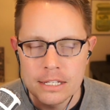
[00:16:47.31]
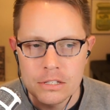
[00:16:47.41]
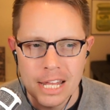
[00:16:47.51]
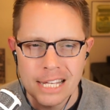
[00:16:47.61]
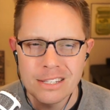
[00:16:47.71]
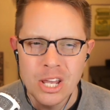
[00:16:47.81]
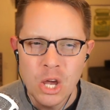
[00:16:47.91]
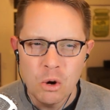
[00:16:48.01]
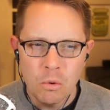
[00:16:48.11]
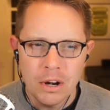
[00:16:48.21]
And so that's
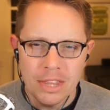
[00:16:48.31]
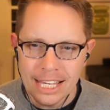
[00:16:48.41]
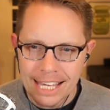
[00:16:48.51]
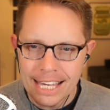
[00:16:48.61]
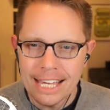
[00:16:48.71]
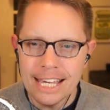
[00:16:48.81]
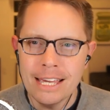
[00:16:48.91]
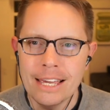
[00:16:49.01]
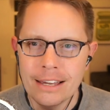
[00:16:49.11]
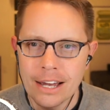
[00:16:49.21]
one of the
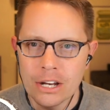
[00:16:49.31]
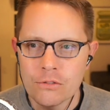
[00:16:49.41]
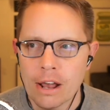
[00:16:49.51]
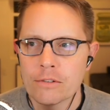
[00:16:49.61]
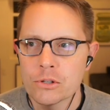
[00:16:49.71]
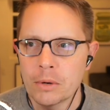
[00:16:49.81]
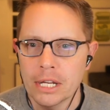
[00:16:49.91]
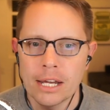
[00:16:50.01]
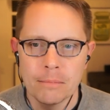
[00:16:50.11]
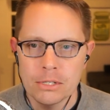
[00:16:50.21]
key drivers when
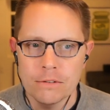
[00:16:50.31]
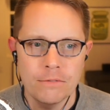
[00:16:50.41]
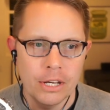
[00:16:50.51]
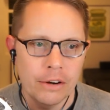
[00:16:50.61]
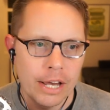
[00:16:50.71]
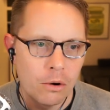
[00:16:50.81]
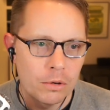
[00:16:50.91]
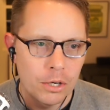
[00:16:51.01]
it comes to figuring out,